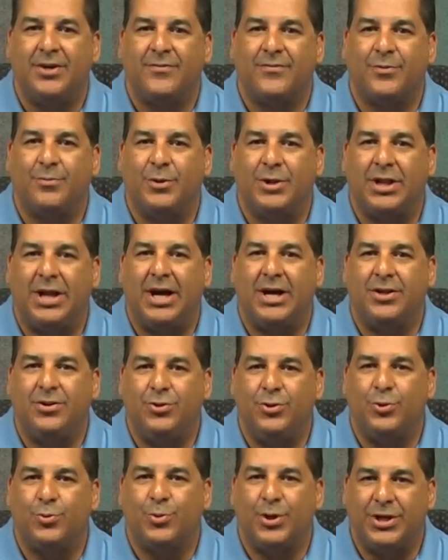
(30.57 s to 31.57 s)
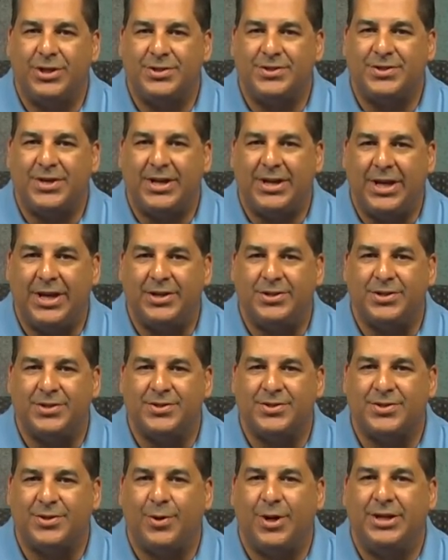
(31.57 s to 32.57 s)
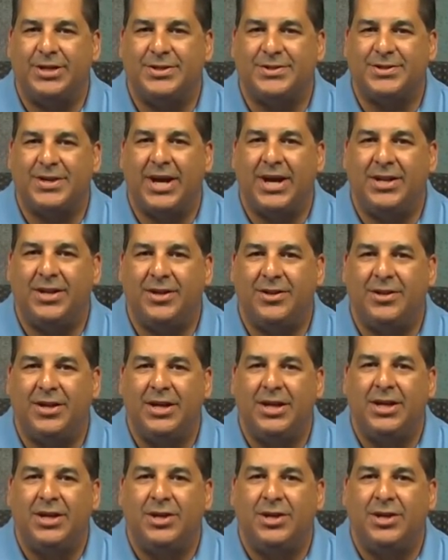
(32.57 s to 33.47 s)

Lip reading: from a lot of new real estate agents, so I decided